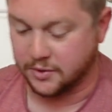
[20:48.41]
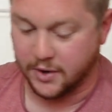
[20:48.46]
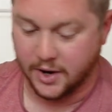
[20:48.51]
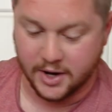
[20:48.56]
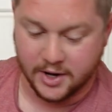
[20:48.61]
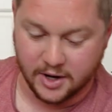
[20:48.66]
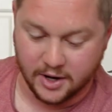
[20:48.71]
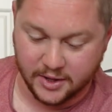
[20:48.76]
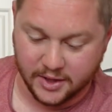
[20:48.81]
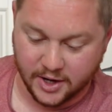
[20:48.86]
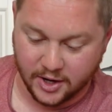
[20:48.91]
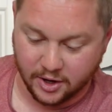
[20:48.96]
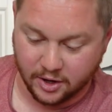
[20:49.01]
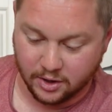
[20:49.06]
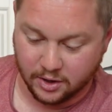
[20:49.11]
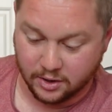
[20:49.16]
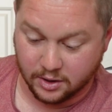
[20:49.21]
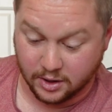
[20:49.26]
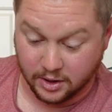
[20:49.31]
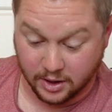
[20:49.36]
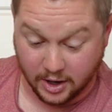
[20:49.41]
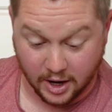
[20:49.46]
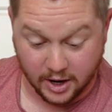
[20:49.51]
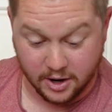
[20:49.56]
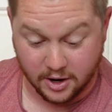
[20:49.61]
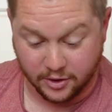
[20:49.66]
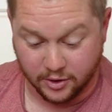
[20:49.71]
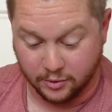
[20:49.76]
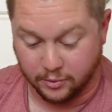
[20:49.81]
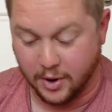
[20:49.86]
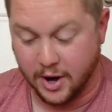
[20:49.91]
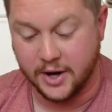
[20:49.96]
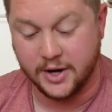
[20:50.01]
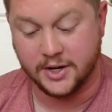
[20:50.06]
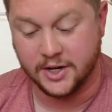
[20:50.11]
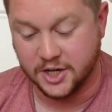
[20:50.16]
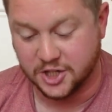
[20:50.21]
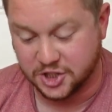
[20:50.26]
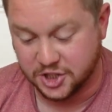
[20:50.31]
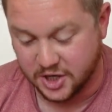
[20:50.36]
we got another red
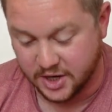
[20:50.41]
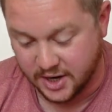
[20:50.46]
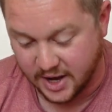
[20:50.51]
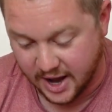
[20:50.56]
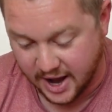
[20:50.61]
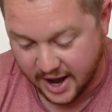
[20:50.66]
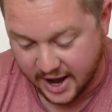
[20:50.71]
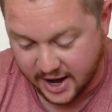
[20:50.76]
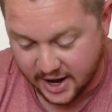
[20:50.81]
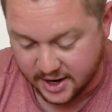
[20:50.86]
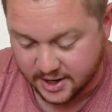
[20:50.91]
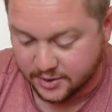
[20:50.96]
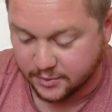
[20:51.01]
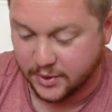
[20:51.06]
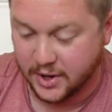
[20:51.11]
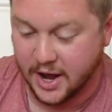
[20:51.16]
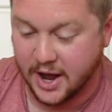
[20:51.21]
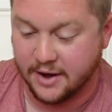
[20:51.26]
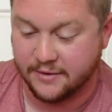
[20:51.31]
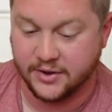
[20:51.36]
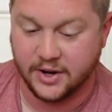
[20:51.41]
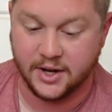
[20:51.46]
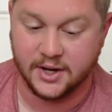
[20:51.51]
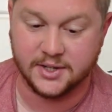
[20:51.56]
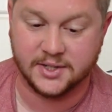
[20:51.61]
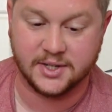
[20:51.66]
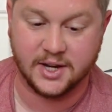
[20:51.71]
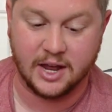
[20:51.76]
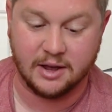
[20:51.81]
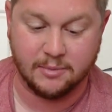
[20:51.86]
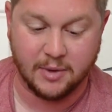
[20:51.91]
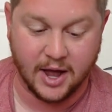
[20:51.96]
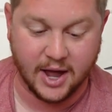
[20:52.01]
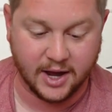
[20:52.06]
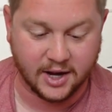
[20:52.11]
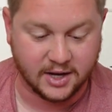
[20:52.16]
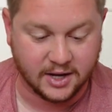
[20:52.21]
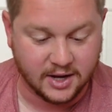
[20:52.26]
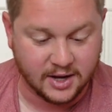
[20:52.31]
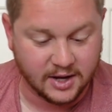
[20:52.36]
edition, and we have a
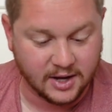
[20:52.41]
Zamac.